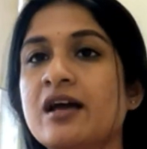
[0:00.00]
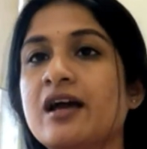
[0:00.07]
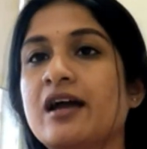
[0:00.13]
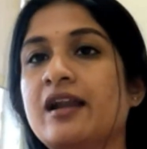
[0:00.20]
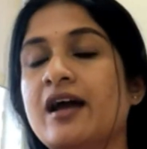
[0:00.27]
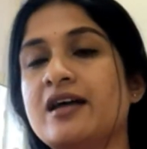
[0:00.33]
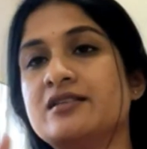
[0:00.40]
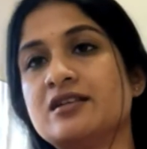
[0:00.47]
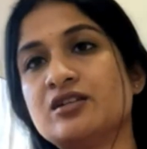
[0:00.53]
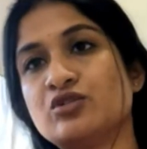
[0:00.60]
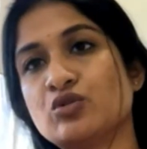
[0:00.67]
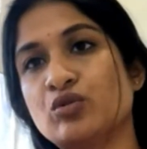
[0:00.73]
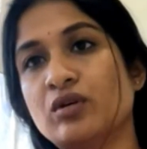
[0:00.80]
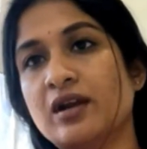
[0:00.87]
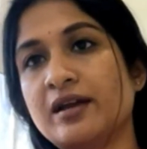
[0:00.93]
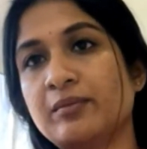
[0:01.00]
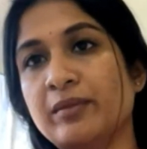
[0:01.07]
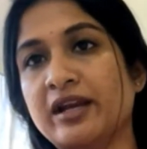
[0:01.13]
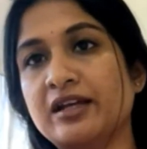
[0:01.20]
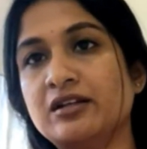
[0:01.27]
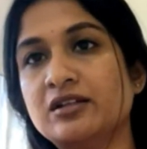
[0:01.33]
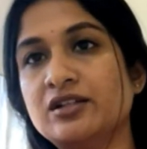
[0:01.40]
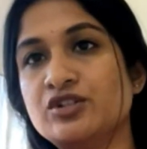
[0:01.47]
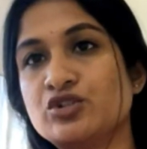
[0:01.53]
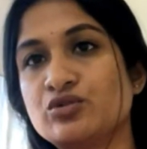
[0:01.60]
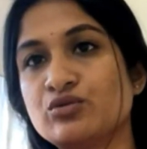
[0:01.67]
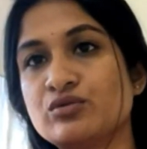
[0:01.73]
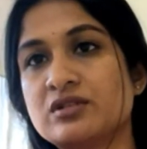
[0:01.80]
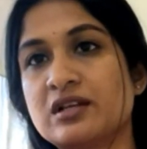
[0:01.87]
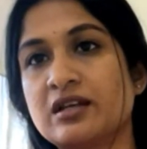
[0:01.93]
And as I told, like medical
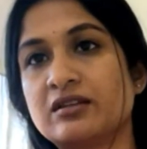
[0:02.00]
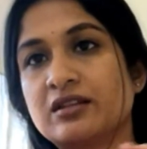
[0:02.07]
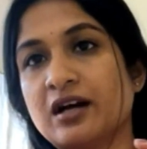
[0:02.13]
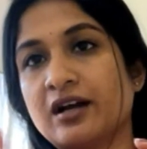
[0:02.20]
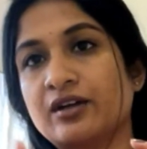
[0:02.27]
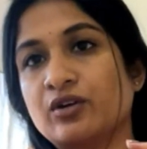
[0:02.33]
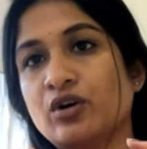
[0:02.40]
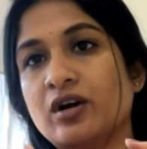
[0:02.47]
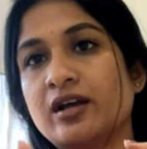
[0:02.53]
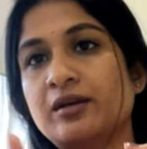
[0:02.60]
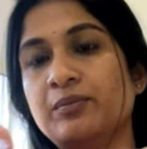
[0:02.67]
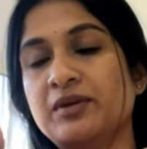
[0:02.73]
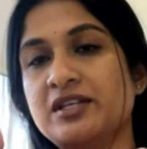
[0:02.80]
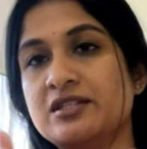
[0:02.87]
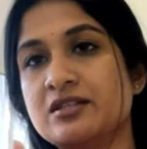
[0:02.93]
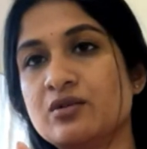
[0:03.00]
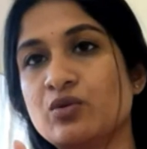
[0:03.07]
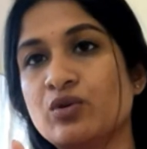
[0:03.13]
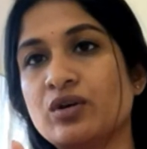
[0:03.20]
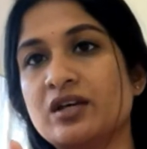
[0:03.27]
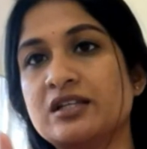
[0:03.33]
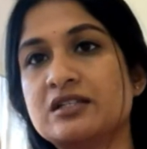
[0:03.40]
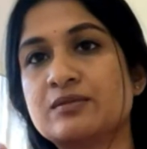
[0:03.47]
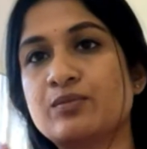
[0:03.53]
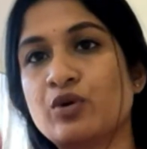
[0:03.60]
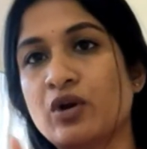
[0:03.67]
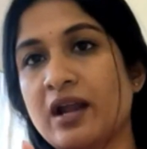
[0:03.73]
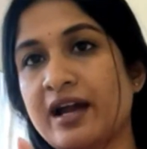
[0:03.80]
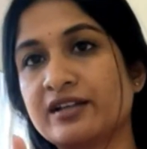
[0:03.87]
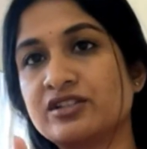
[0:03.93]
issues like thyroid, PCOS,
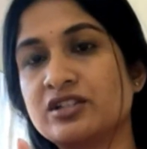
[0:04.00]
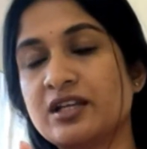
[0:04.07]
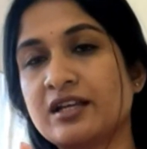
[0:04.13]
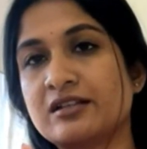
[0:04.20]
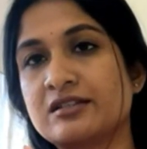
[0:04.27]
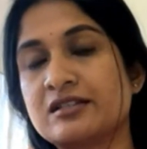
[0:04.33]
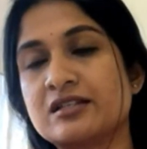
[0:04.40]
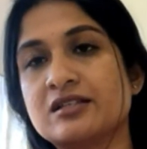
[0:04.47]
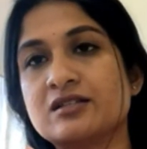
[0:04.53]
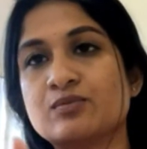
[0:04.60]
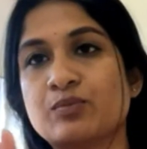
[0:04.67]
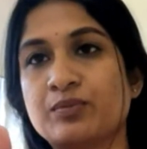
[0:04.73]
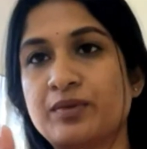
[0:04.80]
prolactin excess,